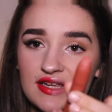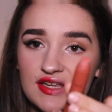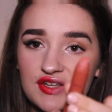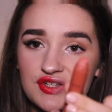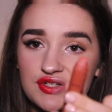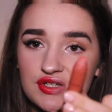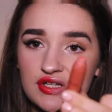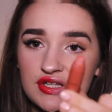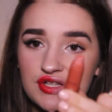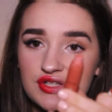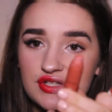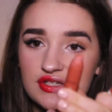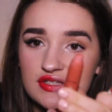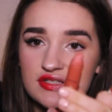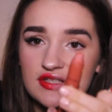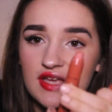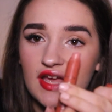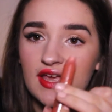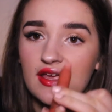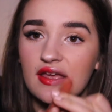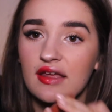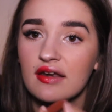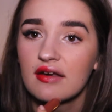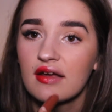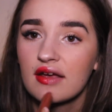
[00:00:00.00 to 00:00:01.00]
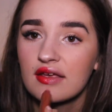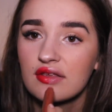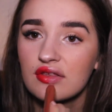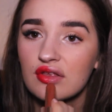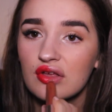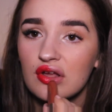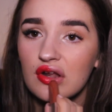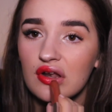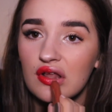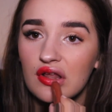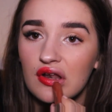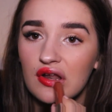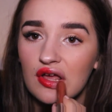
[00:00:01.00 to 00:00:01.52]
literally just like a nice
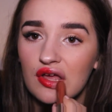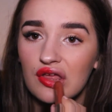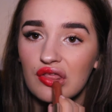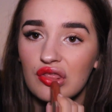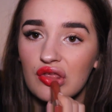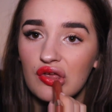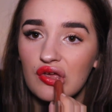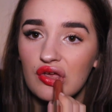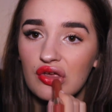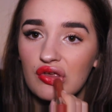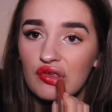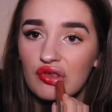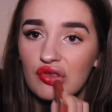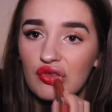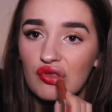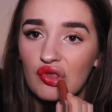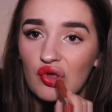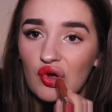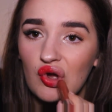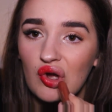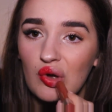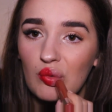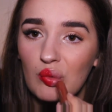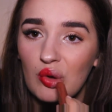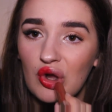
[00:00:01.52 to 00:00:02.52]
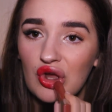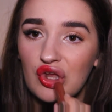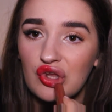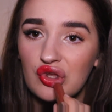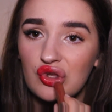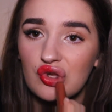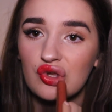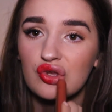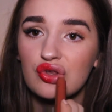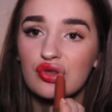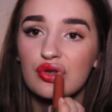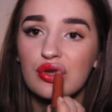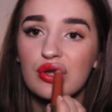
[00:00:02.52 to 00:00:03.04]
colour like this, so I might
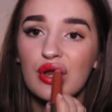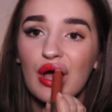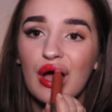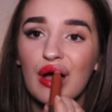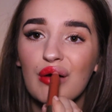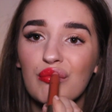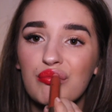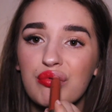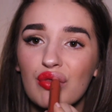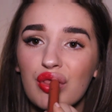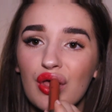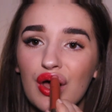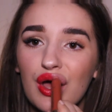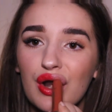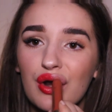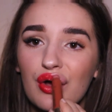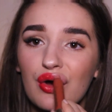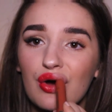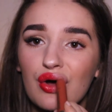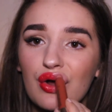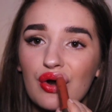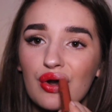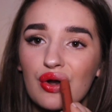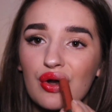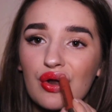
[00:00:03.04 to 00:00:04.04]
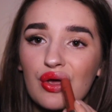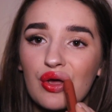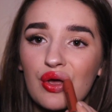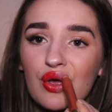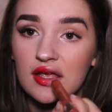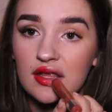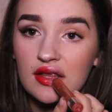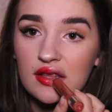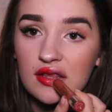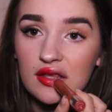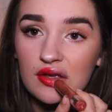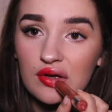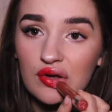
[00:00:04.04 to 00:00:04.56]
just dab that on.
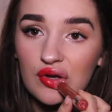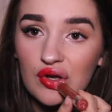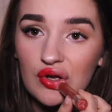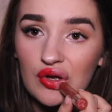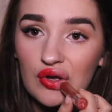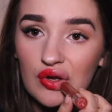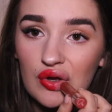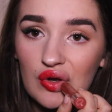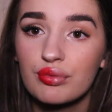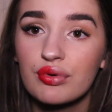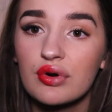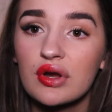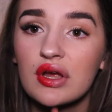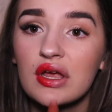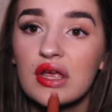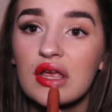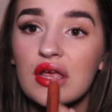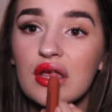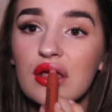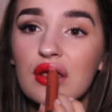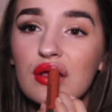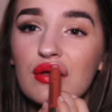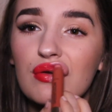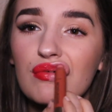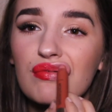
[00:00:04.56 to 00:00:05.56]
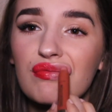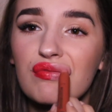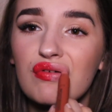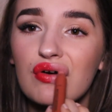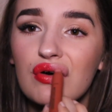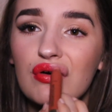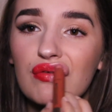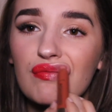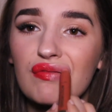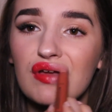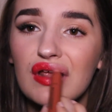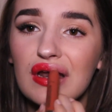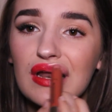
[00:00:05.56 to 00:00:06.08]
It's a pretty
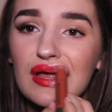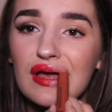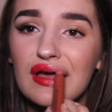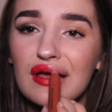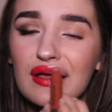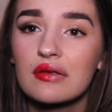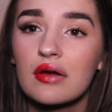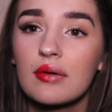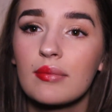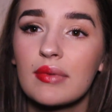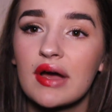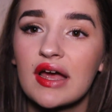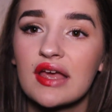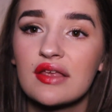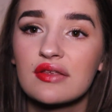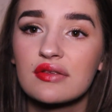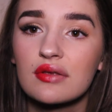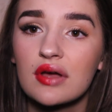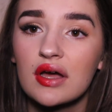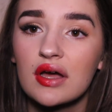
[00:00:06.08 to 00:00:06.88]
formula, so I might as